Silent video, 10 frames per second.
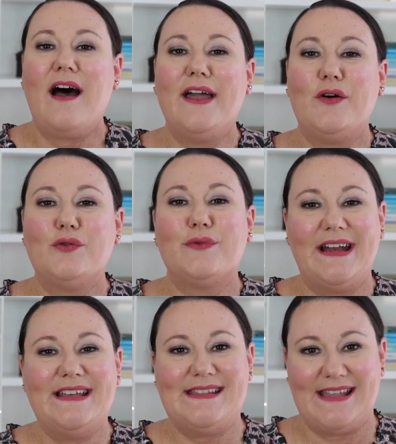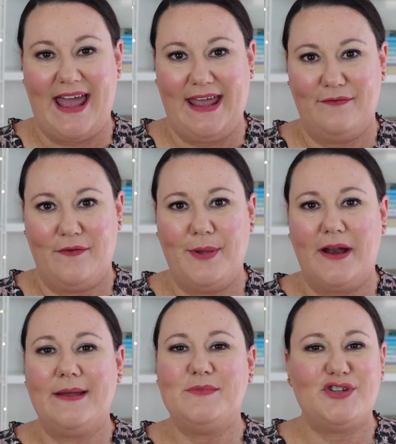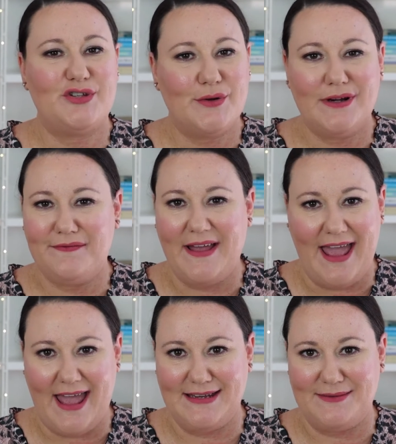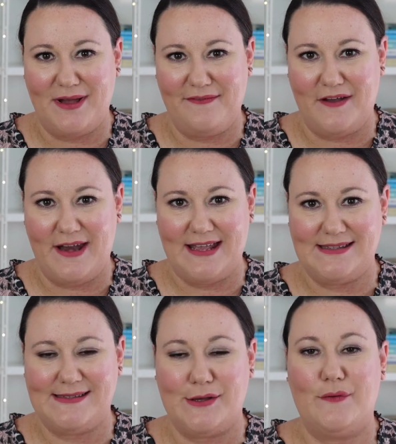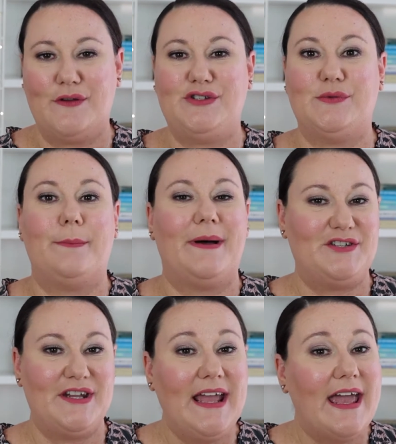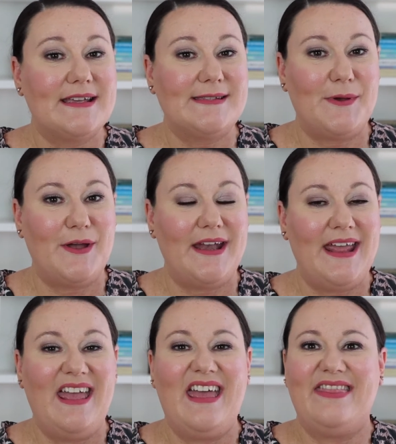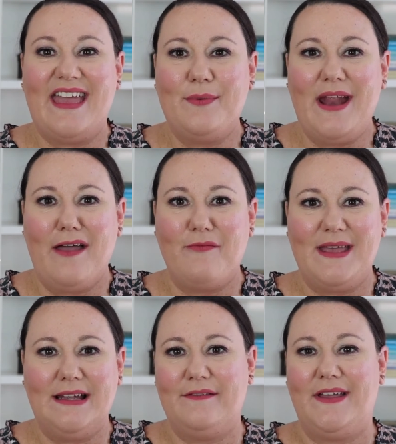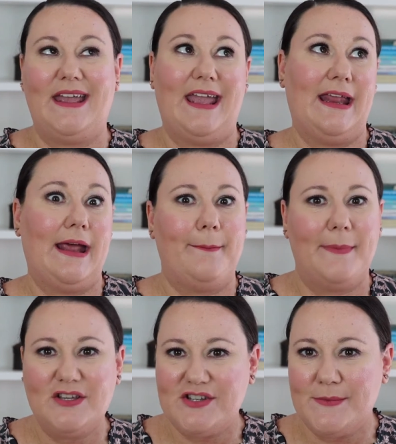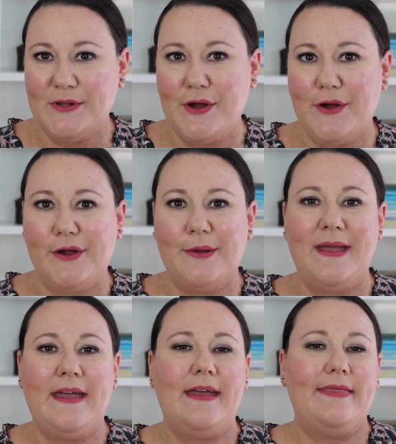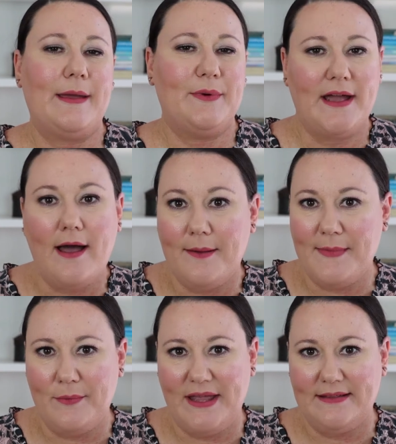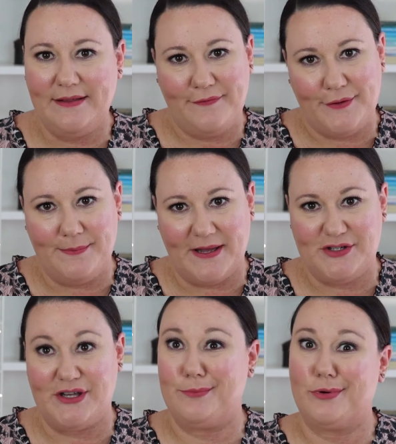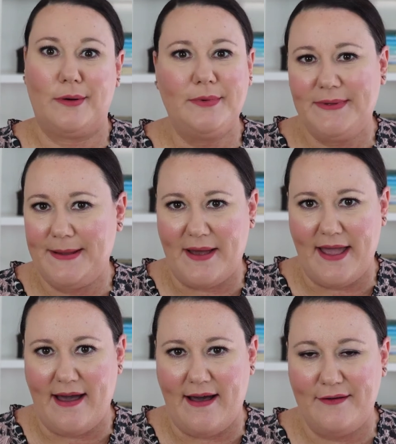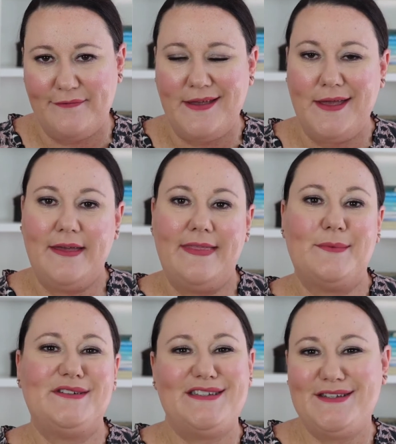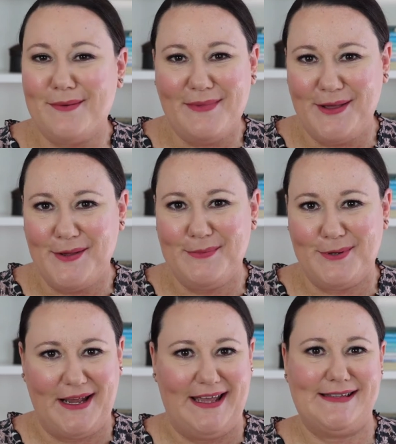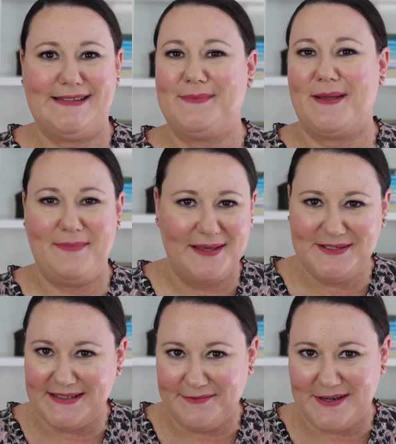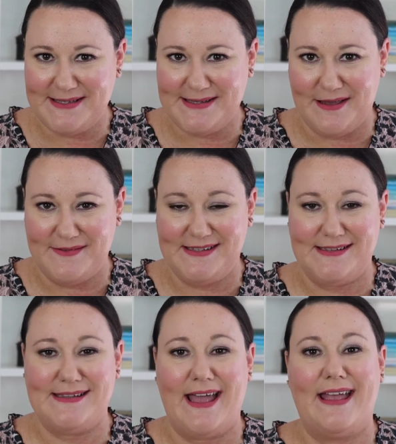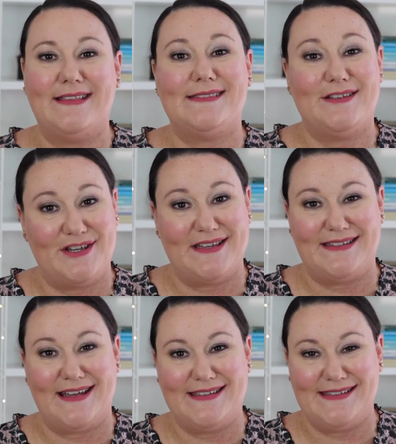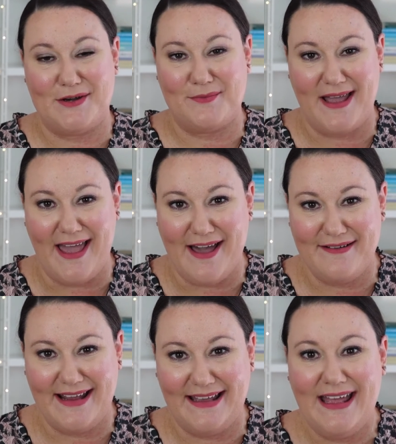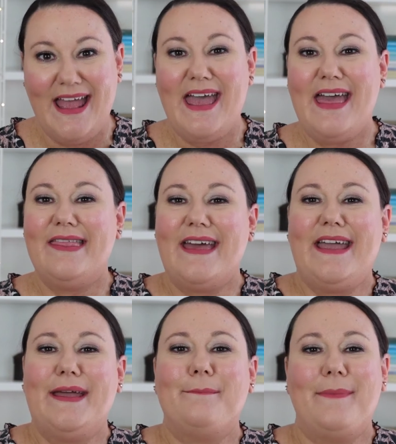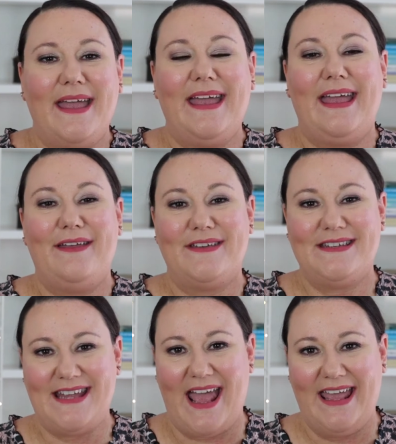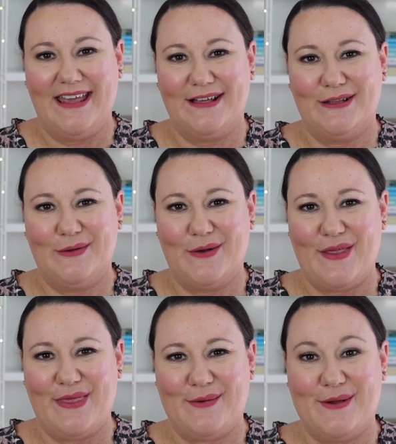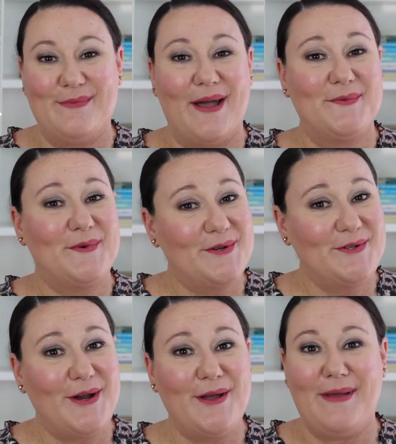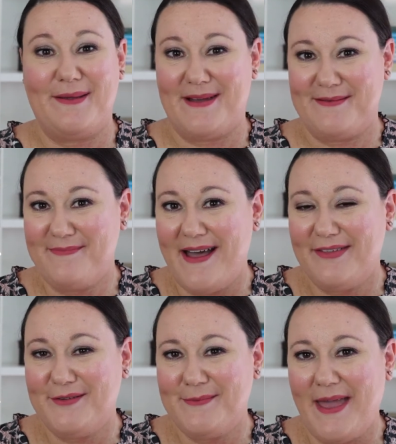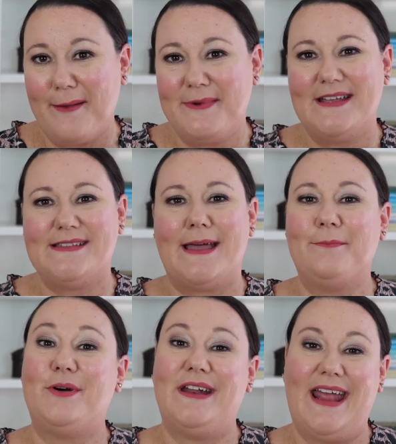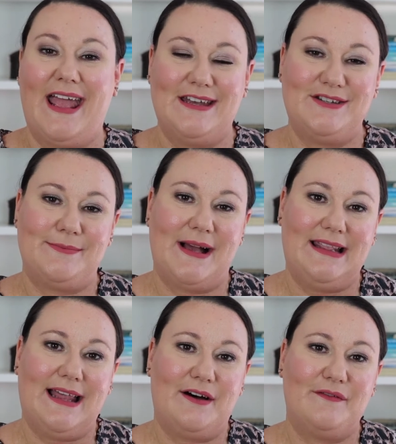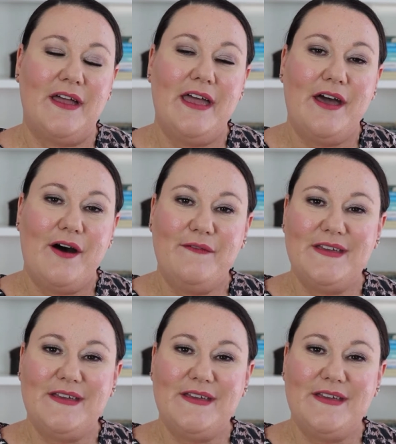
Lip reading: I already save, but I'm sure if I handed my finances over to a budgeting expert, they would have me living in a much smaller home. They would cut my weekly food budget probably by half. They would stop my Uber Eats and my meal delivery services and suggest I sell my Audi. They may even take a look through my wardrobe and my bathroom cabinets and put an end to my love of